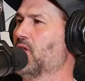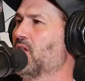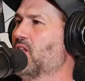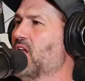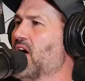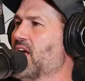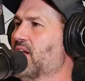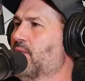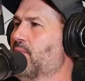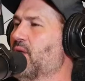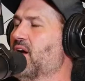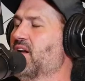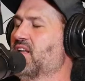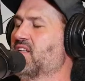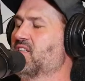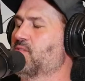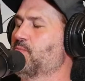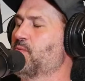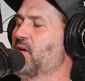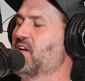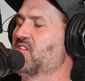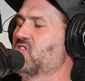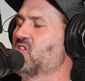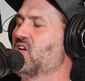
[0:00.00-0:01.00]
a lot of money,
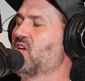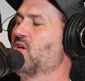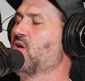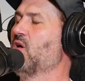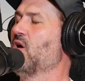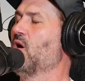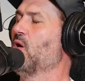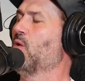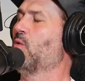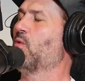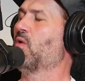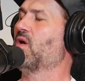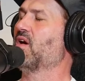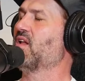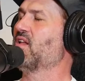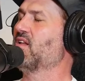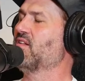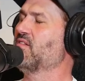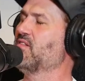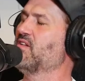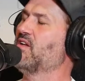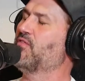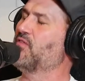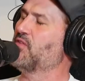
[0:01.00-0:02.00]
especially
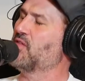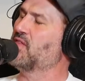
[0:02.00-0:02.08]
if you